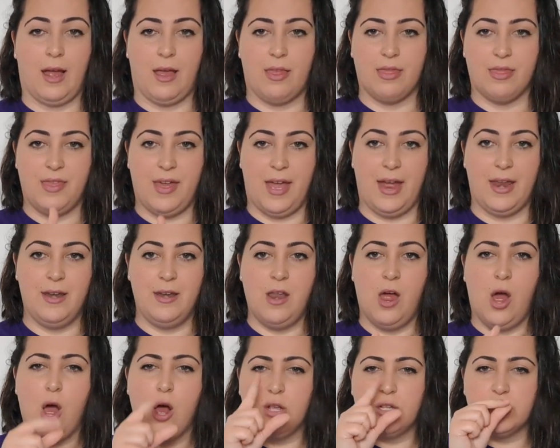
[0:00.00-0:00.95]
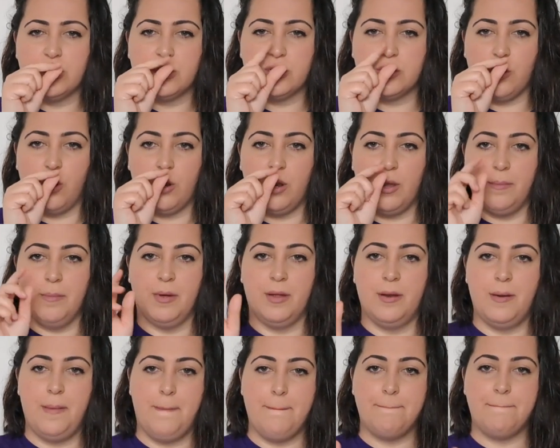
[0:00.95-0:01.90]
Then
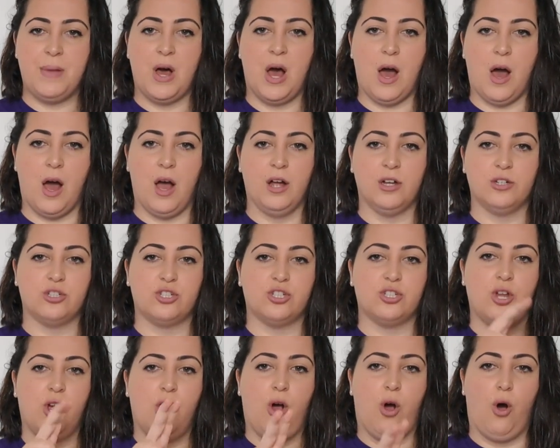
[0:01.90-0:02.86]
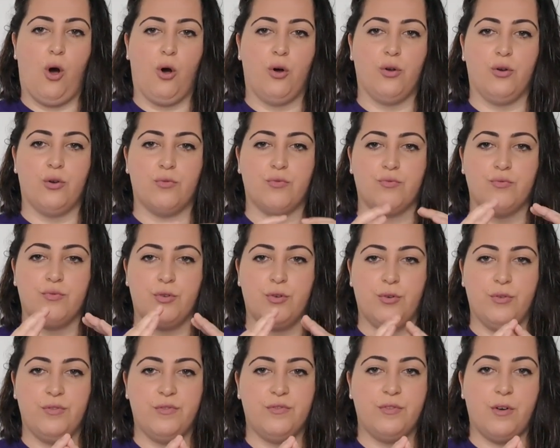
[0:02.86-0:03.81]
Solomon perched on a
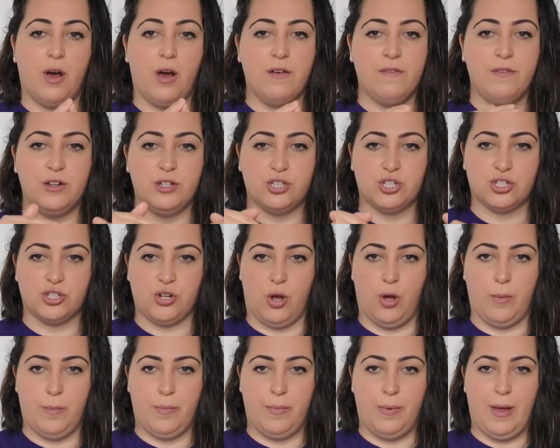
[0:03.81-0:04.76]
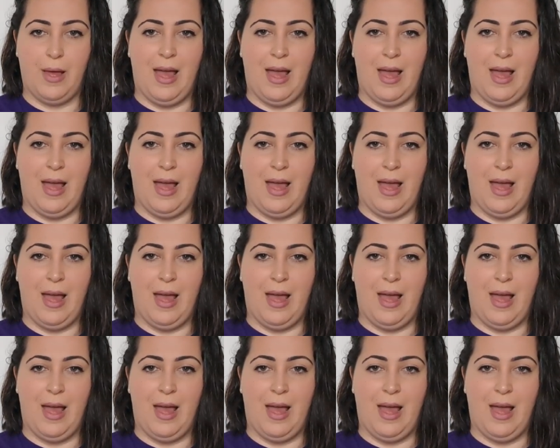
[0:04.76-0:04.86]
roof of a shop.